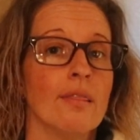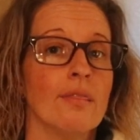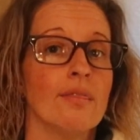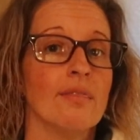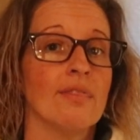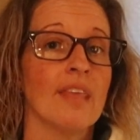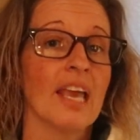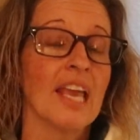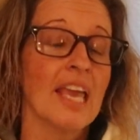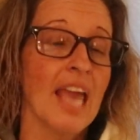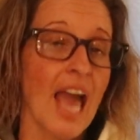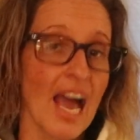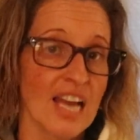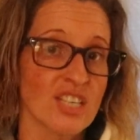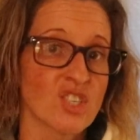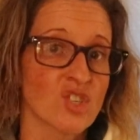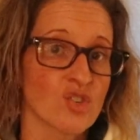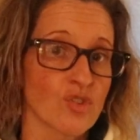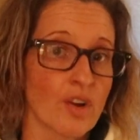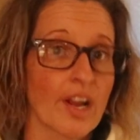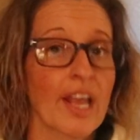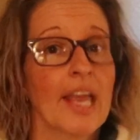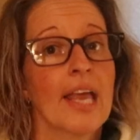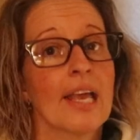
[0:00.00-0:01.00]
the
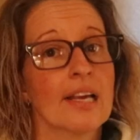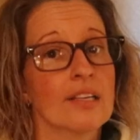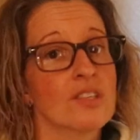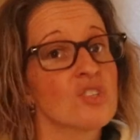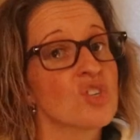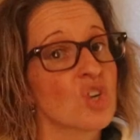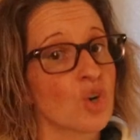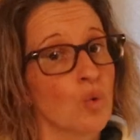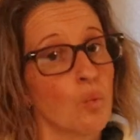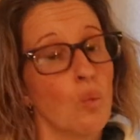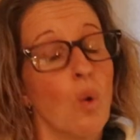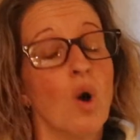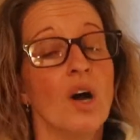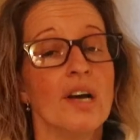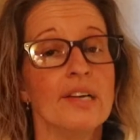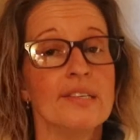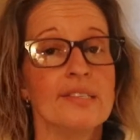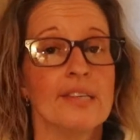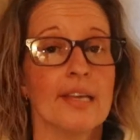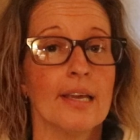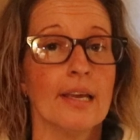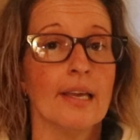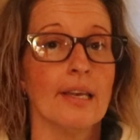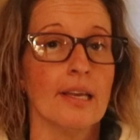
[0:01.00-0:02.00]
gastric cancer
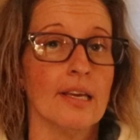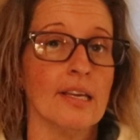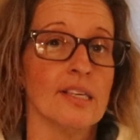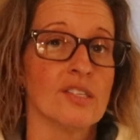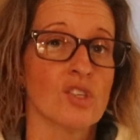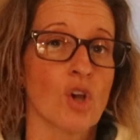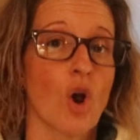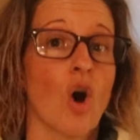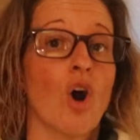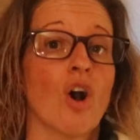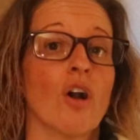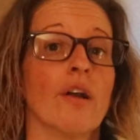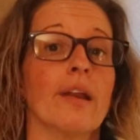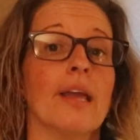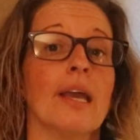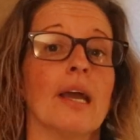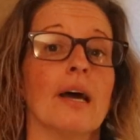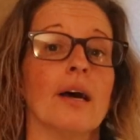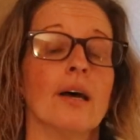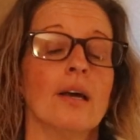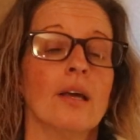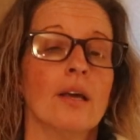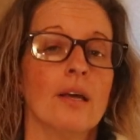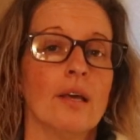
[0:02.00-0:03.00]
was in his
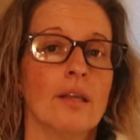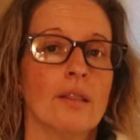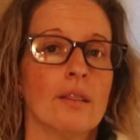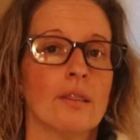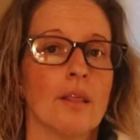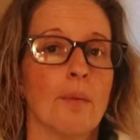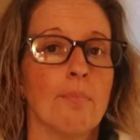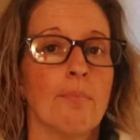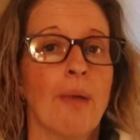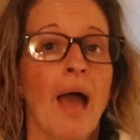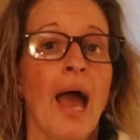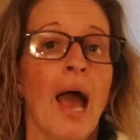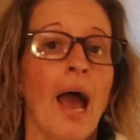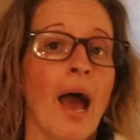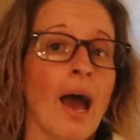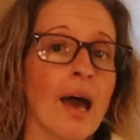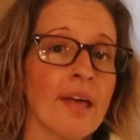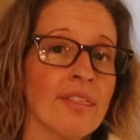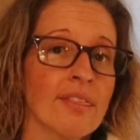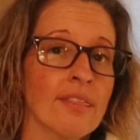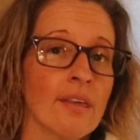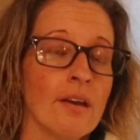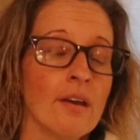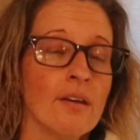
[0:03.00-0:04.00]
cardia. The
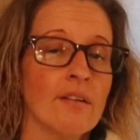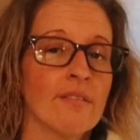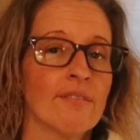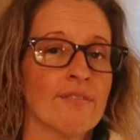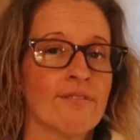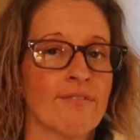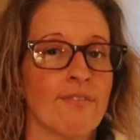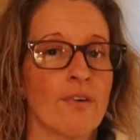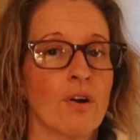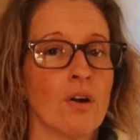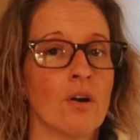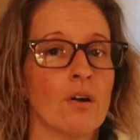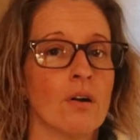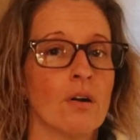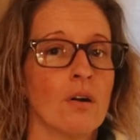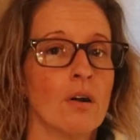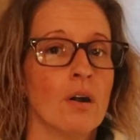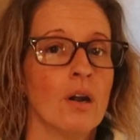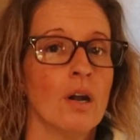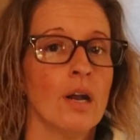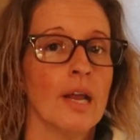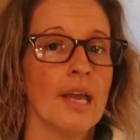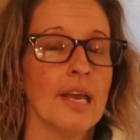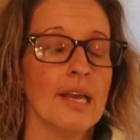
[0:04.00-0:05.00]
path for
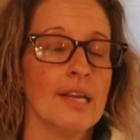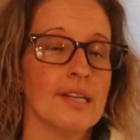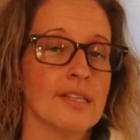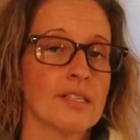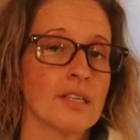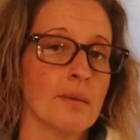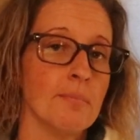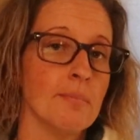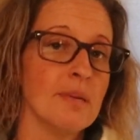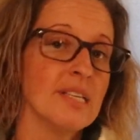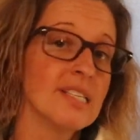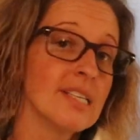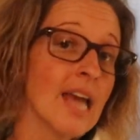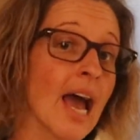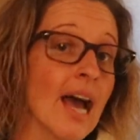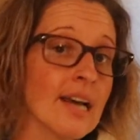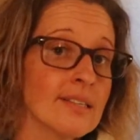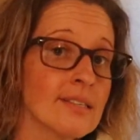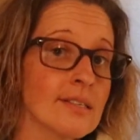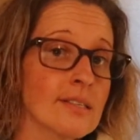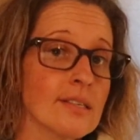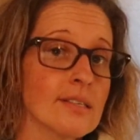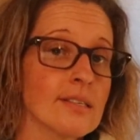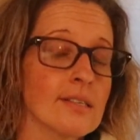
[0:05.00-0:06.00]
it to
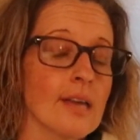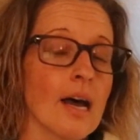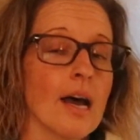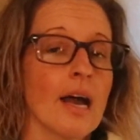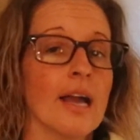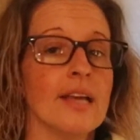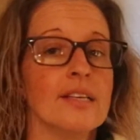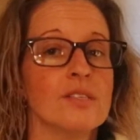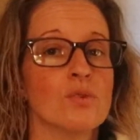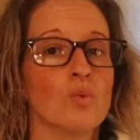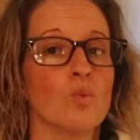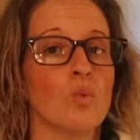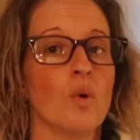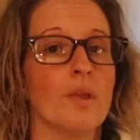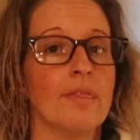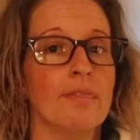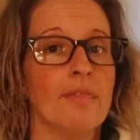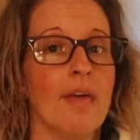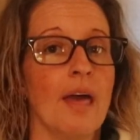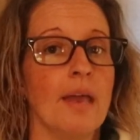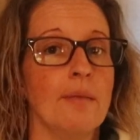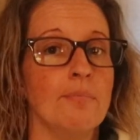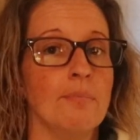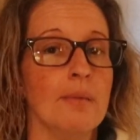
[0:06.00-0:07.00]
metastasize would
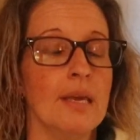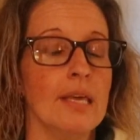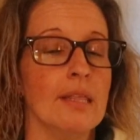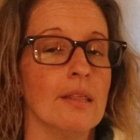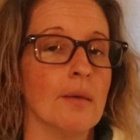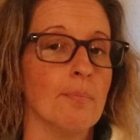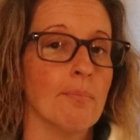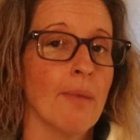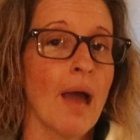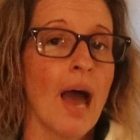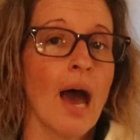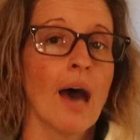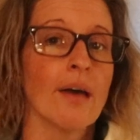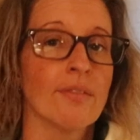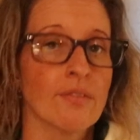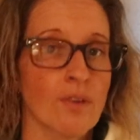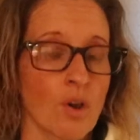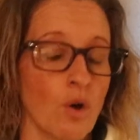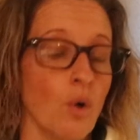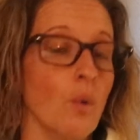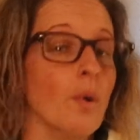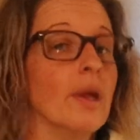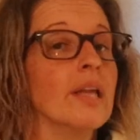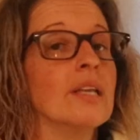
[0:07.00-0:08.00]
then be the path
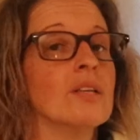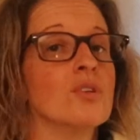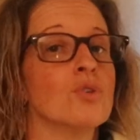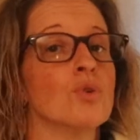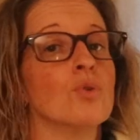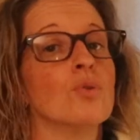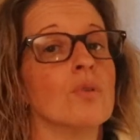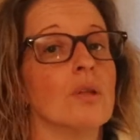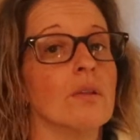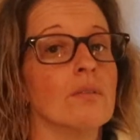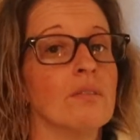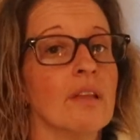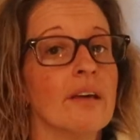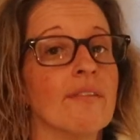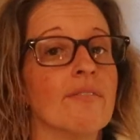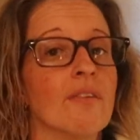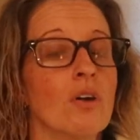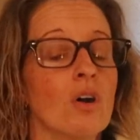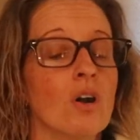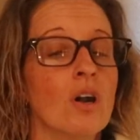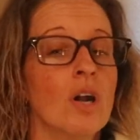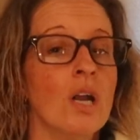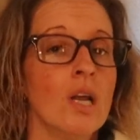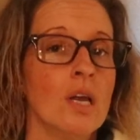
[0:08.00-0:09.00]
going to the
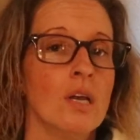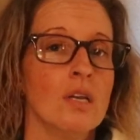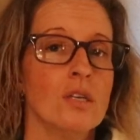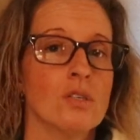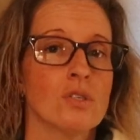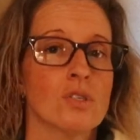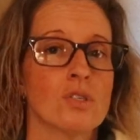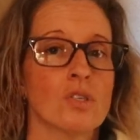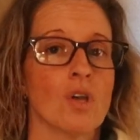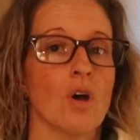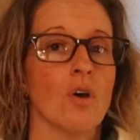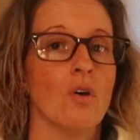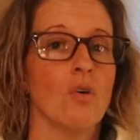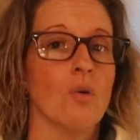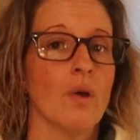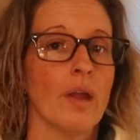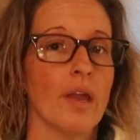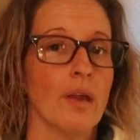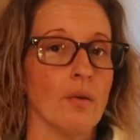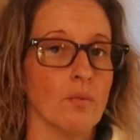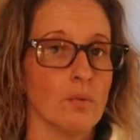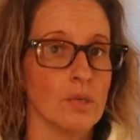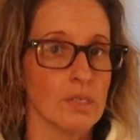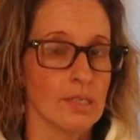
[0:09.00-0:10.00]
liver. So
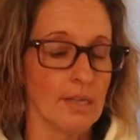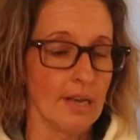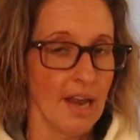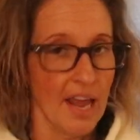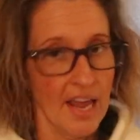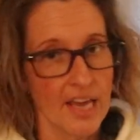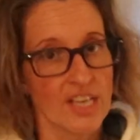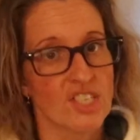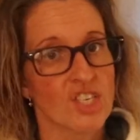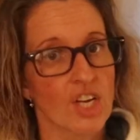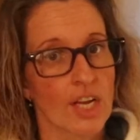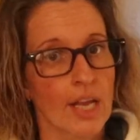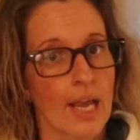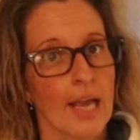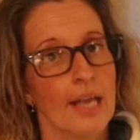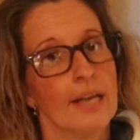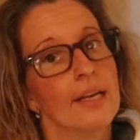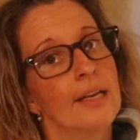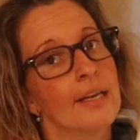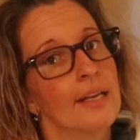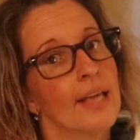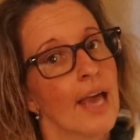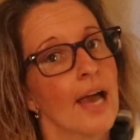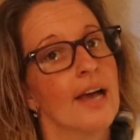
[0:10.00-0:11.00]
it was an
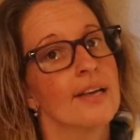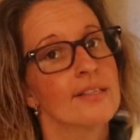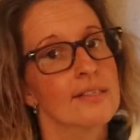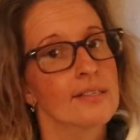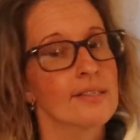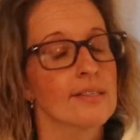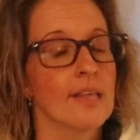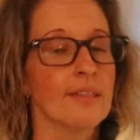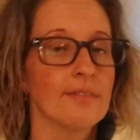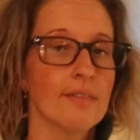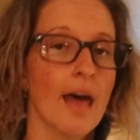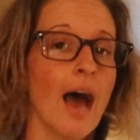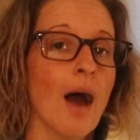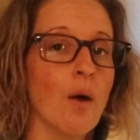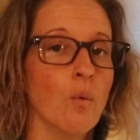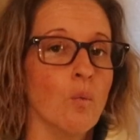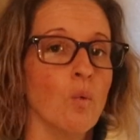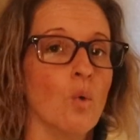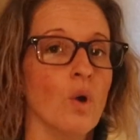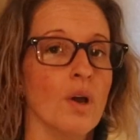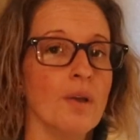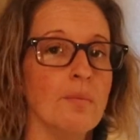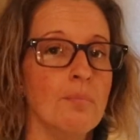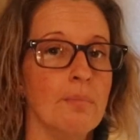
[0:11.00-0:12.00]
educated guess that that
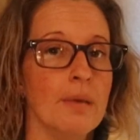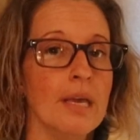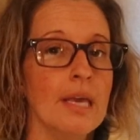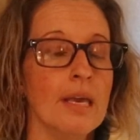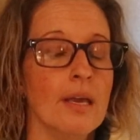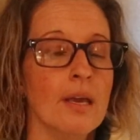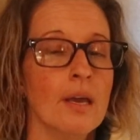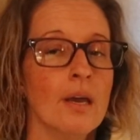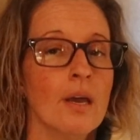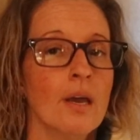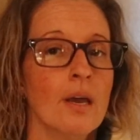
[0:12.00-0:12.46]
would be